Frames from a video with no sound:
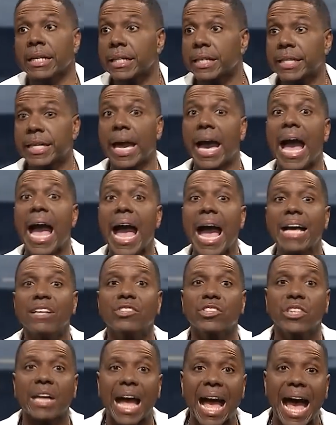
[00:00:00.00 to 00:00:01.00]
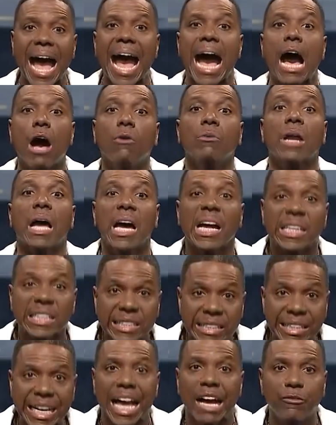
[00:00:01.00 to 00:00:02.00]
Cast out
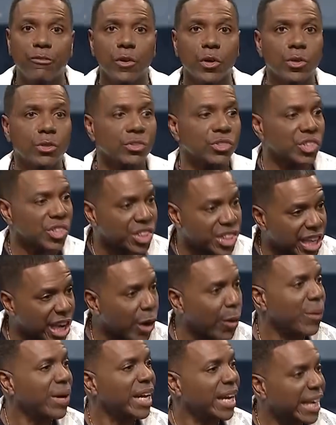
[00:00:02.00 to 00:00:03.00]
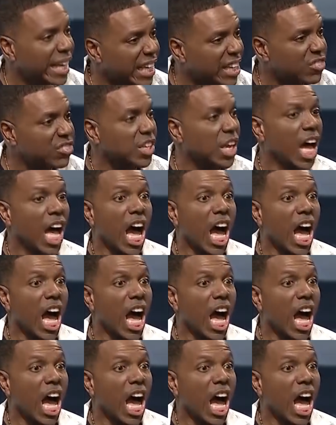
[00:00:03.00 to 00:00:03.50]
devils. There it is